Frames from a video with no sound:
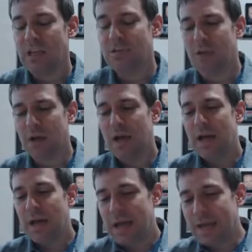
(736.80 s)
And so
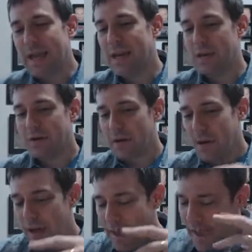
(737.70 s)
again,
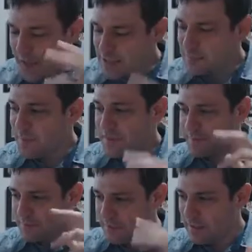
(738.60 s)
another aspect
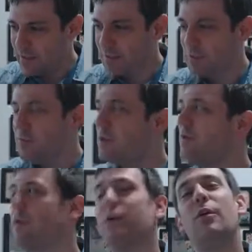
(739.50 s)
of thinking through
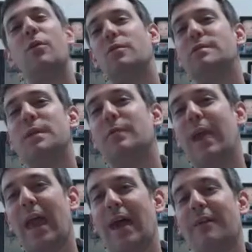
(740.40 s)
different goals that
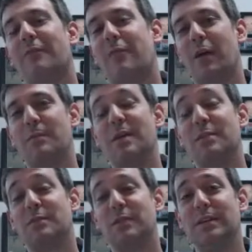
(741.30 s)
we have for our
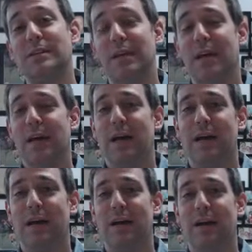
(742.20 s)
ministries,
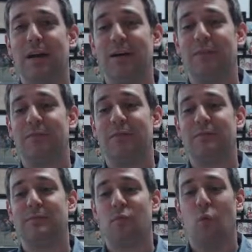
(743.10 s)
of
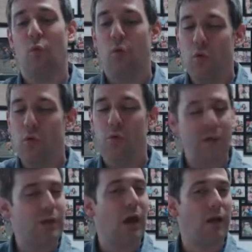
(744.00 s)
who are
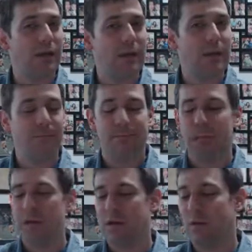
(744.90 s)
we targeting
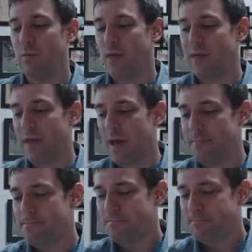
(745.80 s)
with
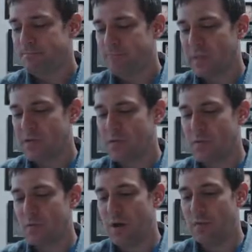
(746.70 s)
that. And so
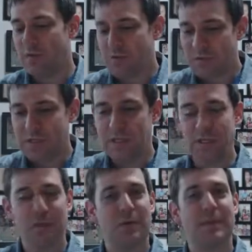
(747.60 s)
we want to be
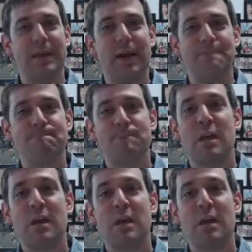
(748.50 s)
strategic with that.